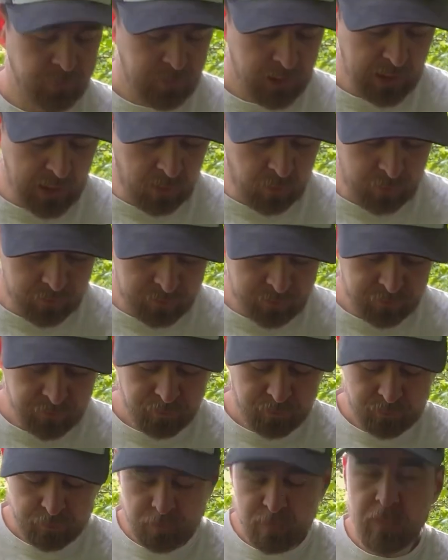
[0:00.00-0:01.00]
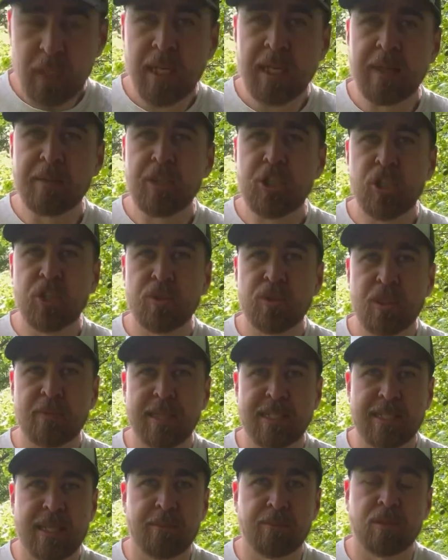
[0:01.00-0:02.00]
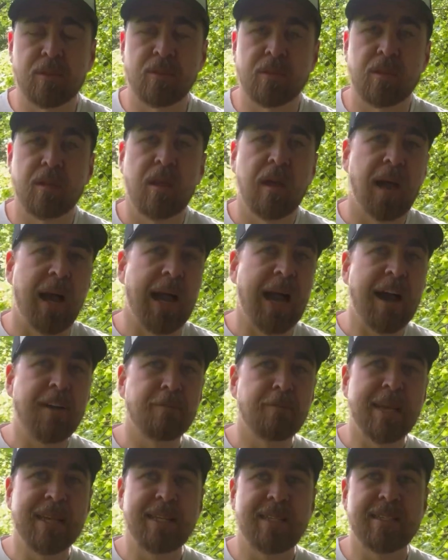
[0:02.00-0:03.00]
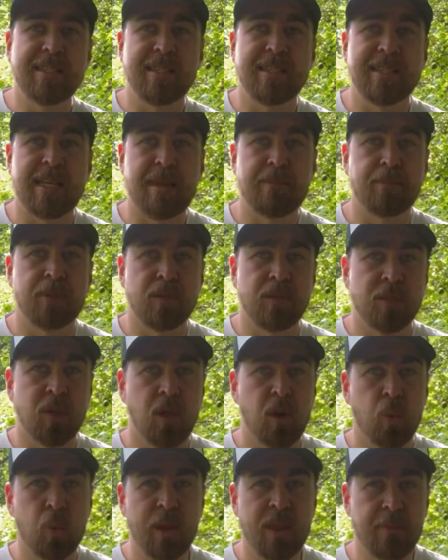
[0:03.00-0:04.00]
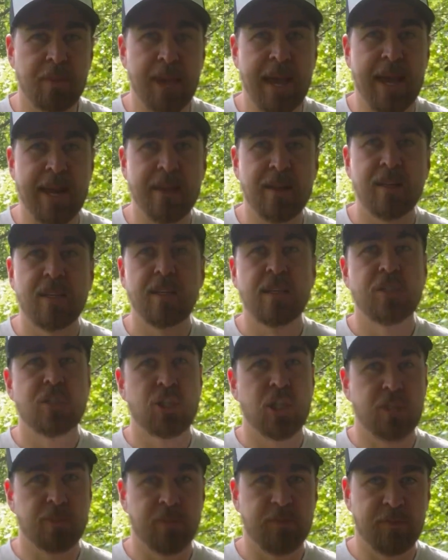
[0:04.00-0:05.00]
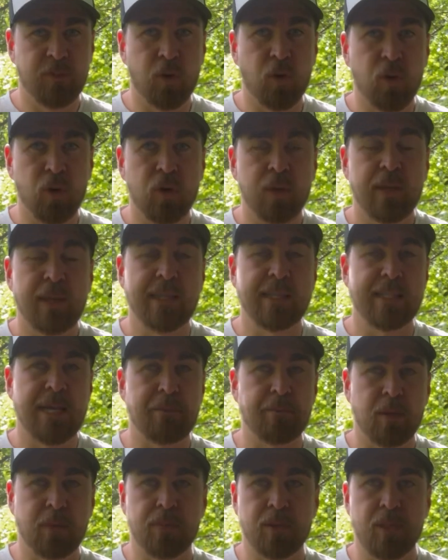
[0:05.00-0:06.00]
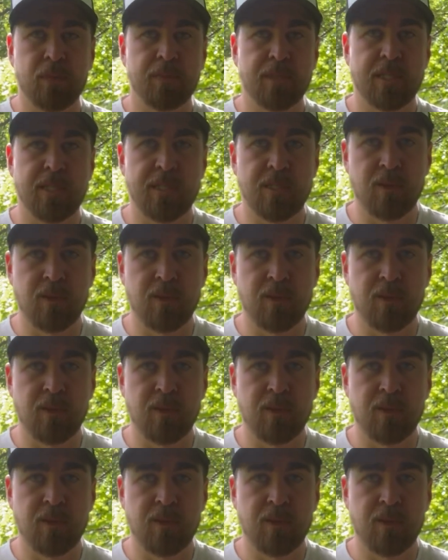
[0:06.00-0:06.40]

Now, let me show you some examples. I have made these examples with a pen just for example purposes,